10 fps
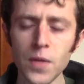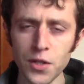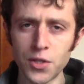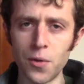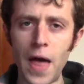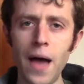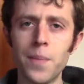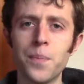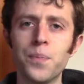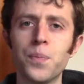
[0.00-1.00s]
So
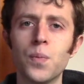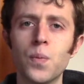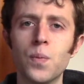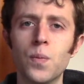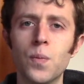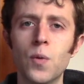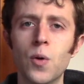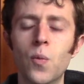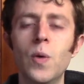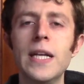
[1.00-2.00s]
that
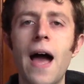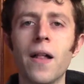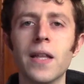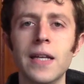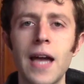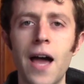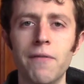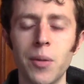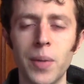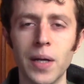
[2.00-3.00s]
reality
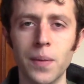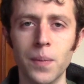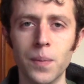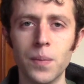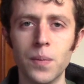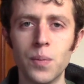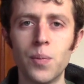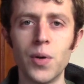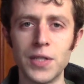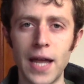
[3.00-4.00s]
having been
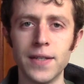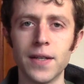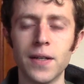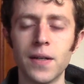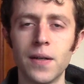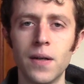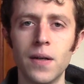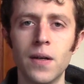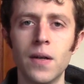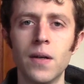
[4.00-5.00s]
presented,
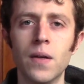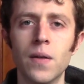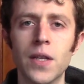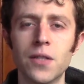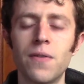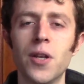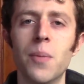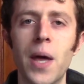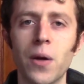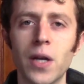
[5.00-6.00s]
this
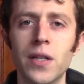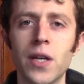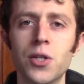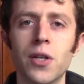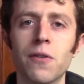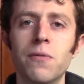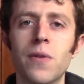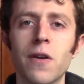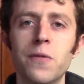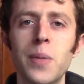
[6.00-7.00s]
fundamental condition
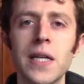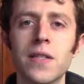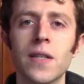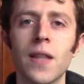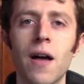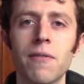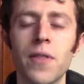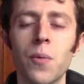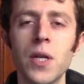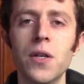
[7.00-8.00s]
of peace and love
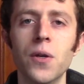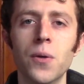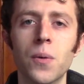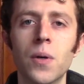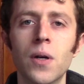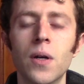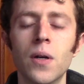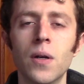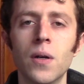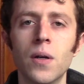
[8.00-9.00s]
that we knew
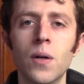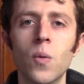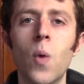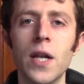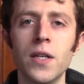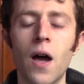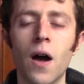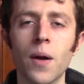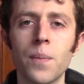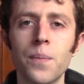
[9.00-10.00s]
when
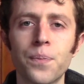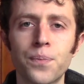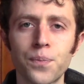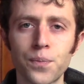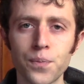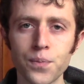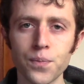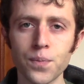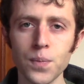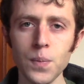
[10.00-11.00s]
young,
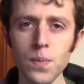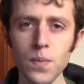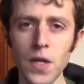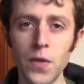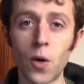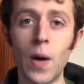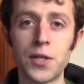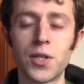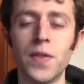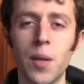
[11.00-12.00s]
the
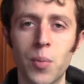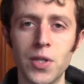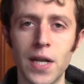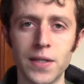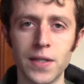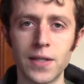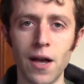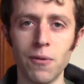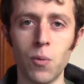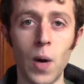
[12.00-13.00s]
question then presents
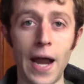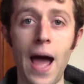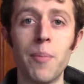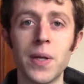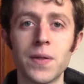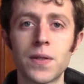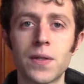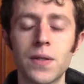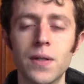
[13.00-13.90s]
itself, what happens?